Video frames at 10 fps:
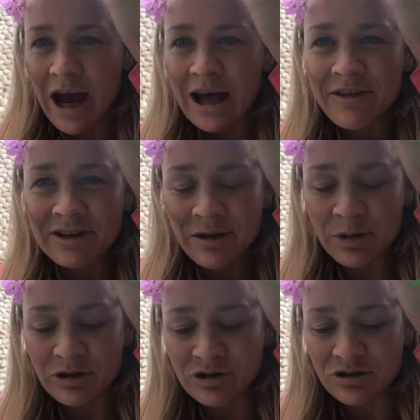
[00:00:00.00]
And if that's
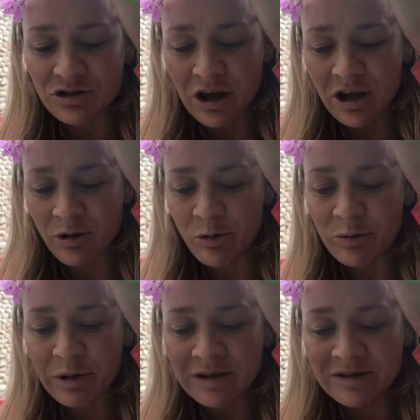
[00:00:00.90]
something you're still struggling
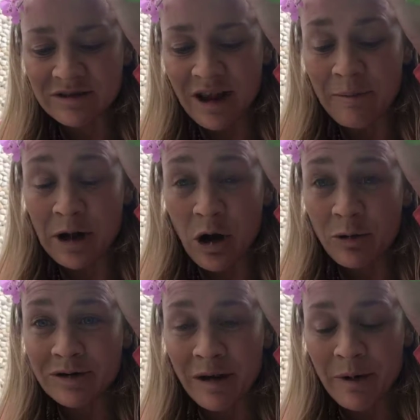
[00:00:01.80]
with, please let me
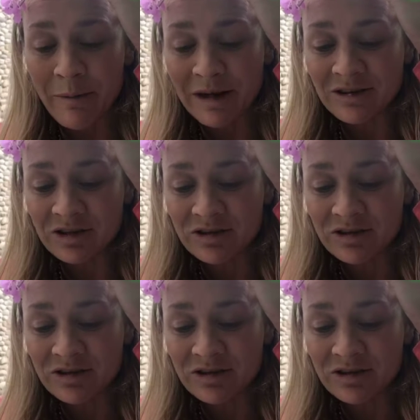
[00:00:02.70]
know and send me a message,